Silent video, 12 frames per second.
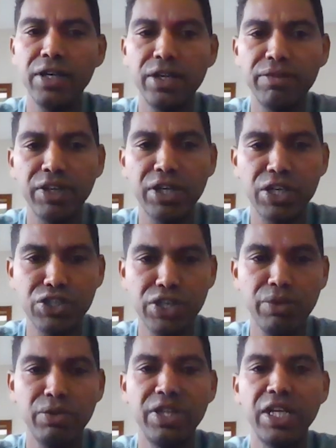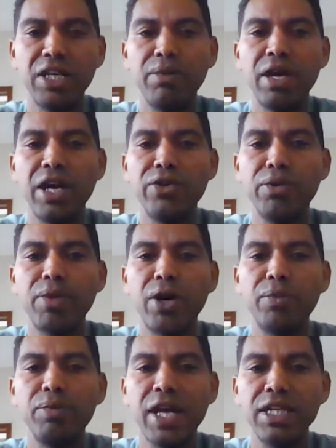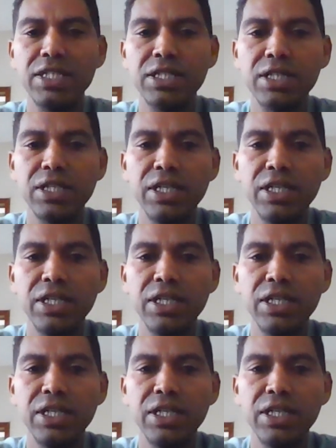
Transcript: of the country with the Gibe hydropower plants